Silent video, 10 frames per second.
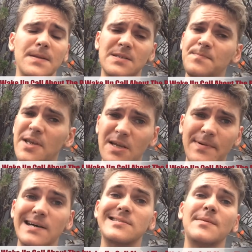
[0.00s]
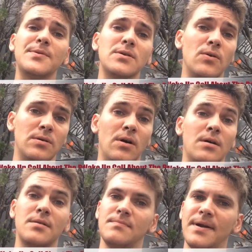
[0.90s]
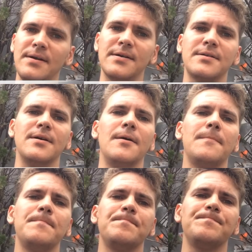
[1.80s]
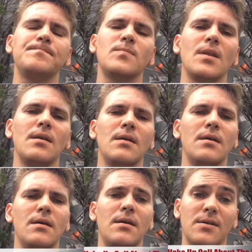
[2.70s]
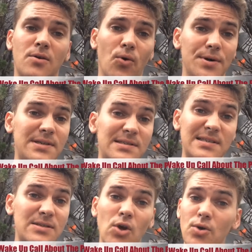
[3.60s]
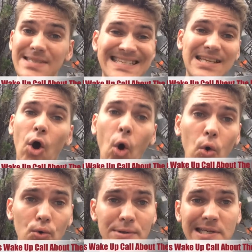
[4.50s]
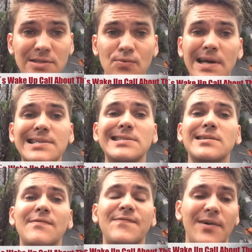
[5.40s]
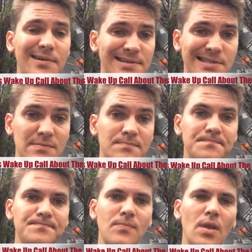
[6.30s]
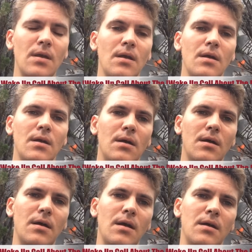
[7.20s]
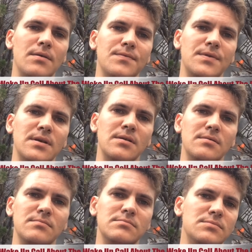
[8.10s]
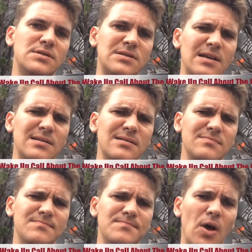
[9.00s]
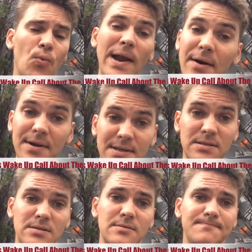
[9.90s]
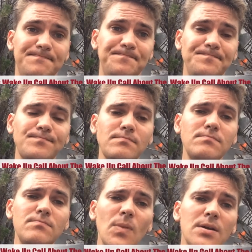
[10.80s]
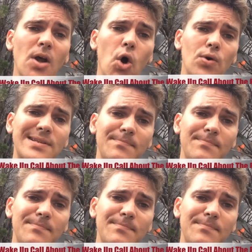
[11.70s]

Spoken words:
to speak about something going on in America. Of course, it's this whole situation of Ferguson and the sudden awareness, not only